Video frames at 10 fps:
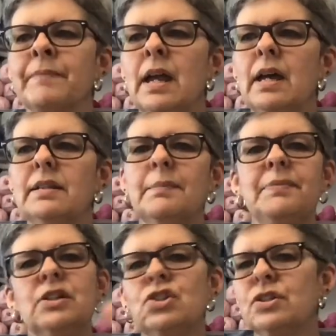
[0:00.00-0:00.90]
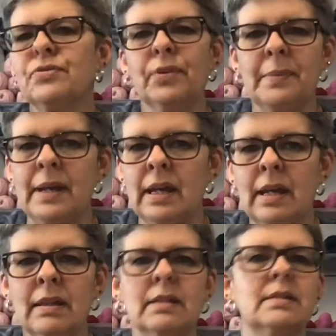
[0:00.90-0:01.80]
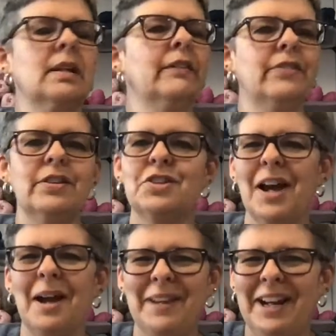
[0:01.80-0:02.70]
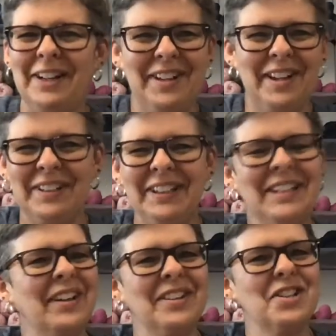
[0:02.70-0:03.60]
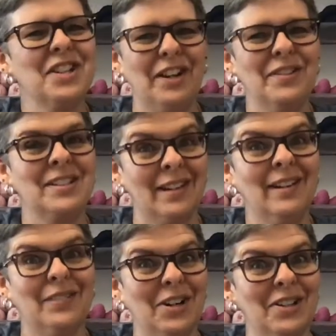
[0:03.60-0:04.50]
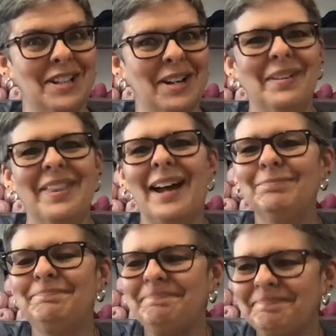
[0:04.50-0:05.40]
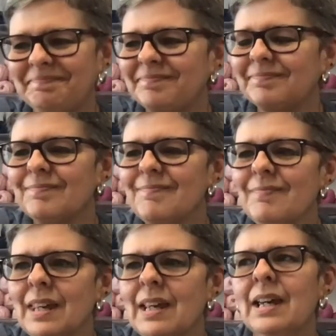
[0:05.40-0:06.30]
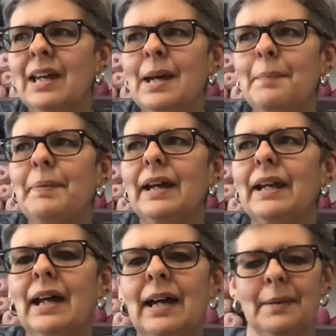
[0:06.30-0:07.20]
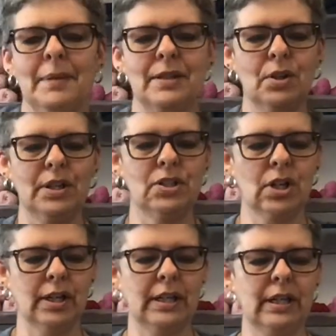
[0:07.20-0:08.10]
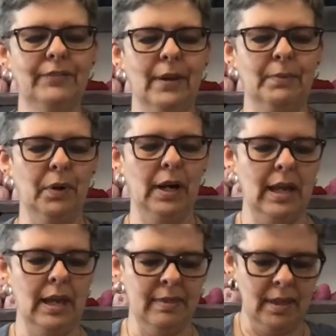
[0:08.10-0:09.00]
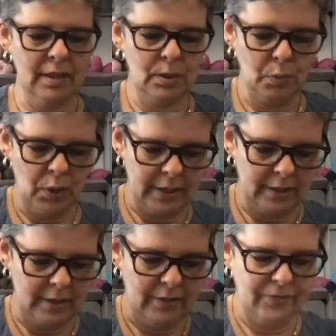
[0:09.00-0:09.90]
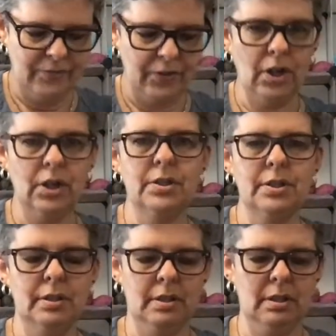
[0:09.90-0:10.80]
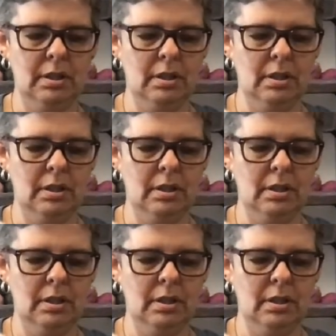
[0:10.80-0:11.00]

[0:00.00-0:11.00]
something just for me that's not for the shop that I don't have to leave on the shelf because I have a hard time with that. But so I started in February, and this was the first